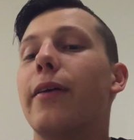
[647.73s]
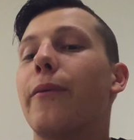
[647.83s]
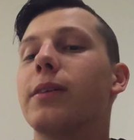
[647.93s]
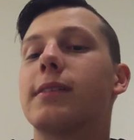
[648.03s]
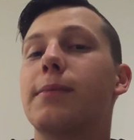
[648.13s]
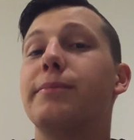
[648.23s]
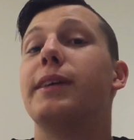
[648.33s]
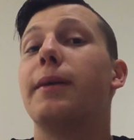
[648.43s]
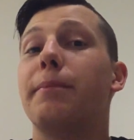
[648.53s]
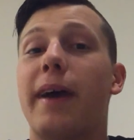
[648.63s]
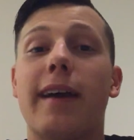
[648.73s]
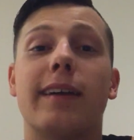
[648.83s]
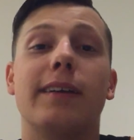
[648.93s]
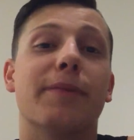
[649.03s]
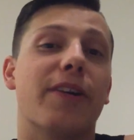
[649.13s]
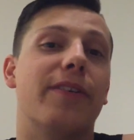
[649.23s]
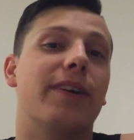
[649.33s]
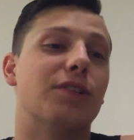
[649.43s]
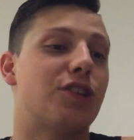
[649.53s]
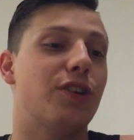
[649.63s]
once I'm done packing tomorrow, and
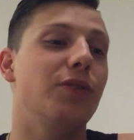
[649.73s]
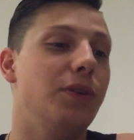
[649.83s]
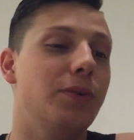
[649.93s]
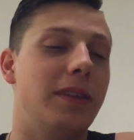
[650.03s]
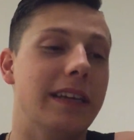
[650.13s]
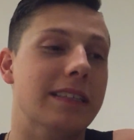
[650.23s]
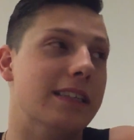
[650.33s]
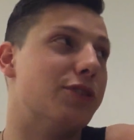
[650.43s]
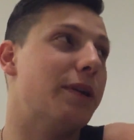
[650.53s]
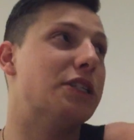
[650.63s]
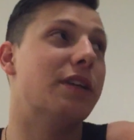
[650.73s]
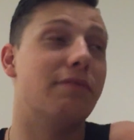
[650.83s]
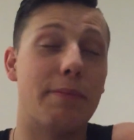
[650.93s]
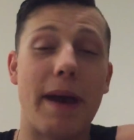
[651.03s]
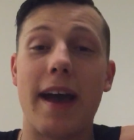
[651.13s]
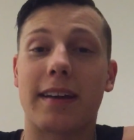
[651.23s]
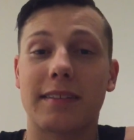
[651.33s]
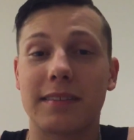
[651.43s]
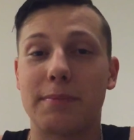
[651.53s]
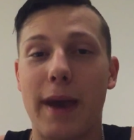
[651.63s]
I'll show you the situation of the
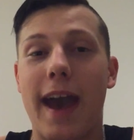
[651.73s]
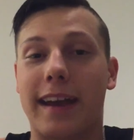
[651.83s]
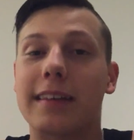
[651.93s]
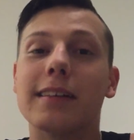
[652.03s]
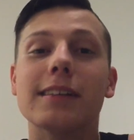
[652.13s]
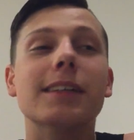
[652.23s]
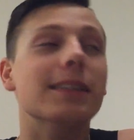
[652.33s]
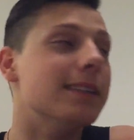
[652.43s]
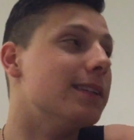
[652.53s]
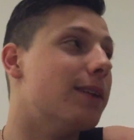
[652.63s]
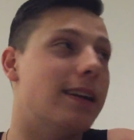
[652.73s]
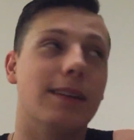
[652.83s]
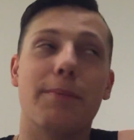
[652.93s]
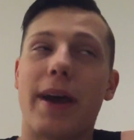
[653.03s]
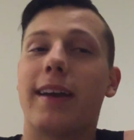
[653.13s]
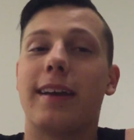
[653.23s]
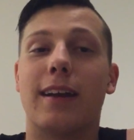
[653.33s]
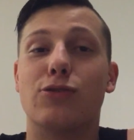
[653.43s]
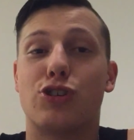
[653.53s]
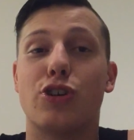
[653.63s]
pack. Pack. As I'm
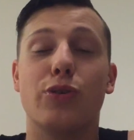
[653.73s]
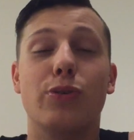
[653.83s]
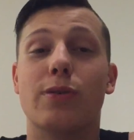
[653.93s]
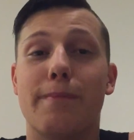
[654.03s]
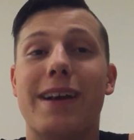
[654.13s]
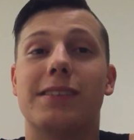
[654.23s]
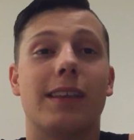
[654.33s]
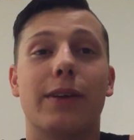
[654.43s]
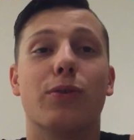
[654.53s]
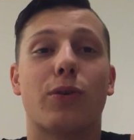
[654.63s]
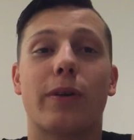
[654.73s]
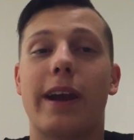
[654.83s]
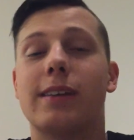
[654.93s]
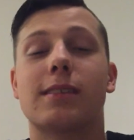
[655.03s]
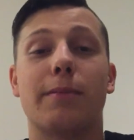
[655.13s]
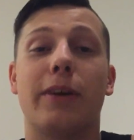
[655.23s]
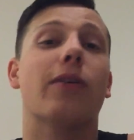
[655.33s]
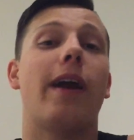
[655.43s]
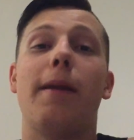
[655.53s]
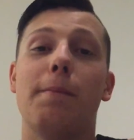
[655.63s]
packing, I'll show you the mess that it will create. It's gonna be
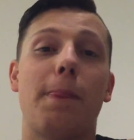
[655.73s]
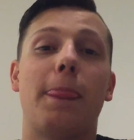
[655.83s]
great.